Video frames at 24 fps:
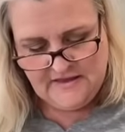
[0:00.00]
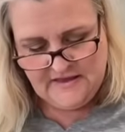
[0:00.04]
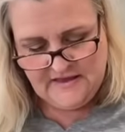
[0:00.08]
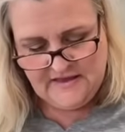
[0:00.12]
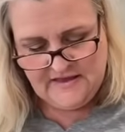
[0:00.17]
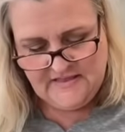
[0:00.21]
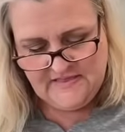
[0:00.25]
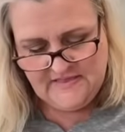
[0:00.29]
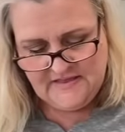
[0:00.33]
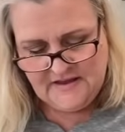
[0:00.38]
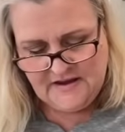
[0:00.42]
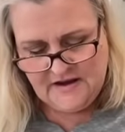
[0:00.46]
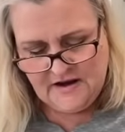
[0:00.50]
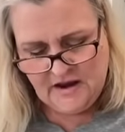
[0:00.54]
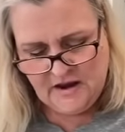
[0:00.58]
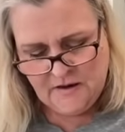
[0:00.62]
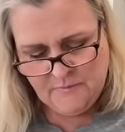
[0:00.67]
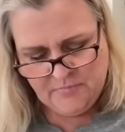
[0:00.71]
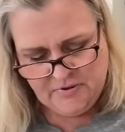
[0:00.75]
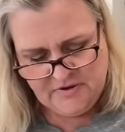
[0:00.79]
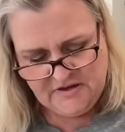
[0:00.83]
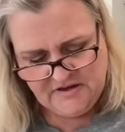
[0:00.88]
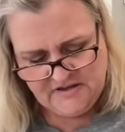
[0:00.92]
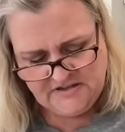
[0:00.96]
And then I
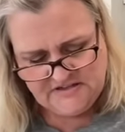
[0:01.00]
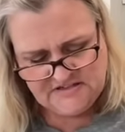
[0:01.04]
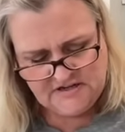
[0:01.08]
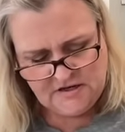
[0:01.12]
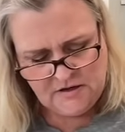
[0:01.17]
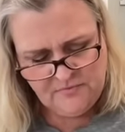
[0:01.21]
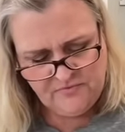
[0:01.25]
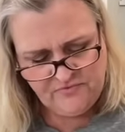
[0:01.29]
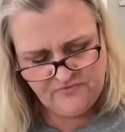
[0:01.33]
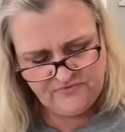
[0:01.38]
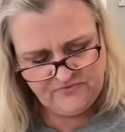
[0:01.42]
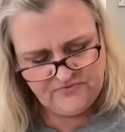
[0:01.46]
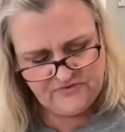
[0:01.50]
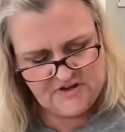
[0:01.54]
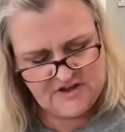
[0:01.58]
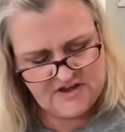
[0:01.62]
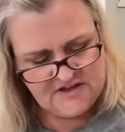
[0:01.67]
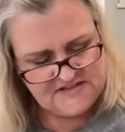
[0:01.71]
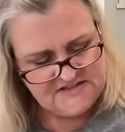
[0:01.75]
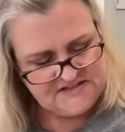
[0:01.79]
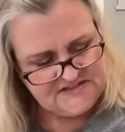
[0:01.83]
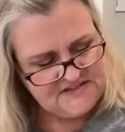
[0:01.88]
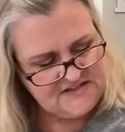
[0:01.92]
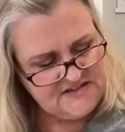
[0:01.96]
picked up
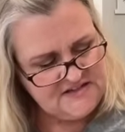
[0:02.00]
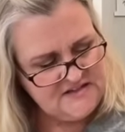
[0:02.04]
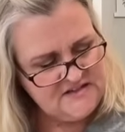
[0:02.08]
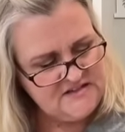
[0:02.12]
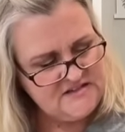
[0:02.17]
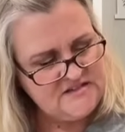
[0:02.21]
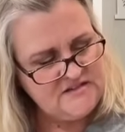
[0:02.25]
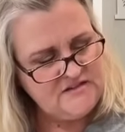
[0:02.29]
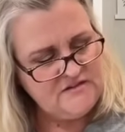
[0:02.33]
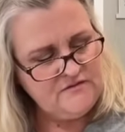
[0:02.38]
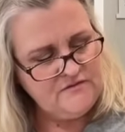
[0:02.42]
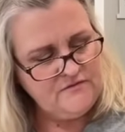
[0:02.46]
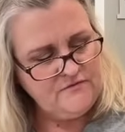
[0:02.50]
flosses